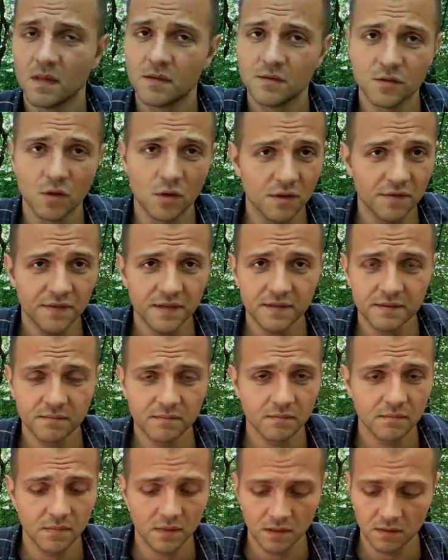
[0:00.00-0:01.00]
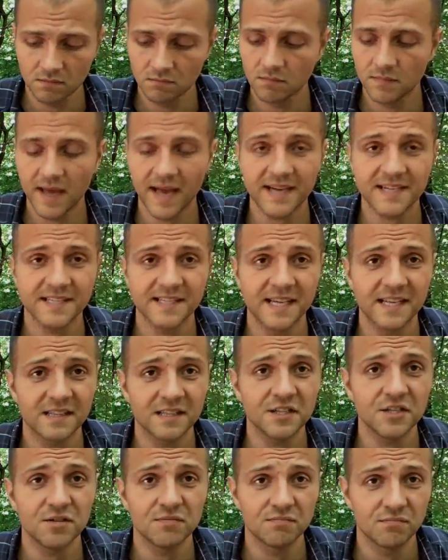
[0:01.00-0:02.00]
So if it
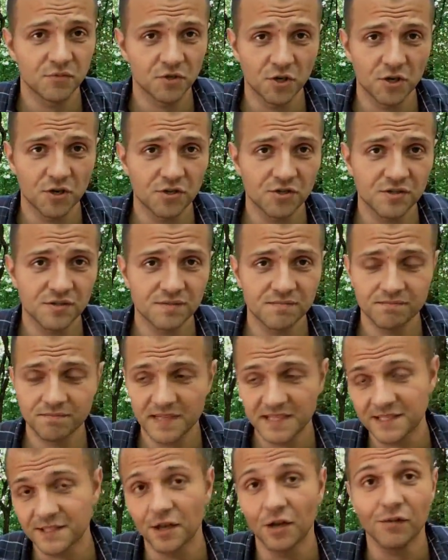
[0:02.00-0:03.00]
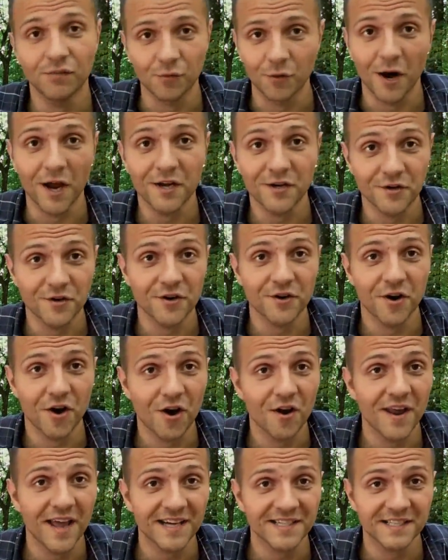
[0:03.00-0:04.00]
accidentally turns itself, or I turn it
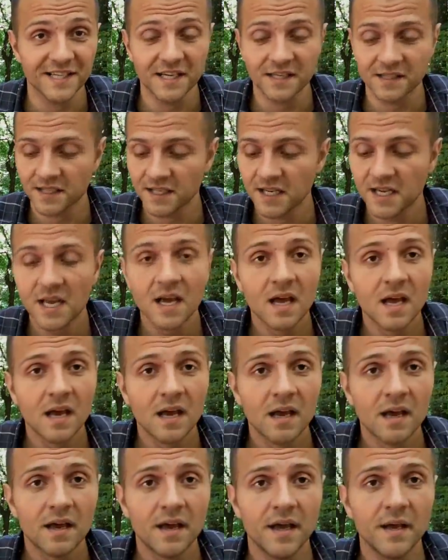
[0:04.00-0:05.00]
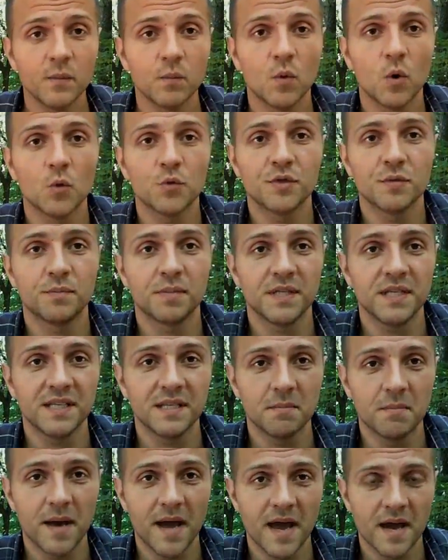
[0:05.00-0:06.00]
on accidentally, it won't deplete
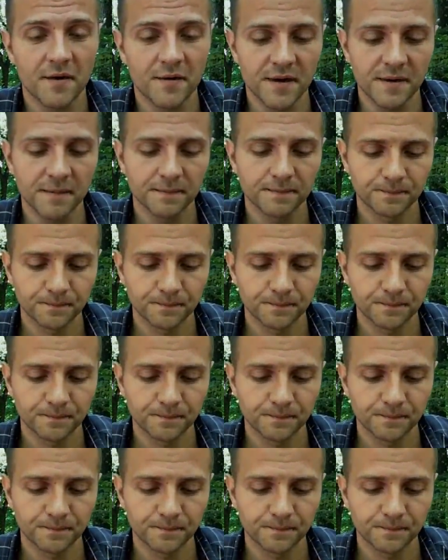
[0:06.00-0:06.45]
the battery.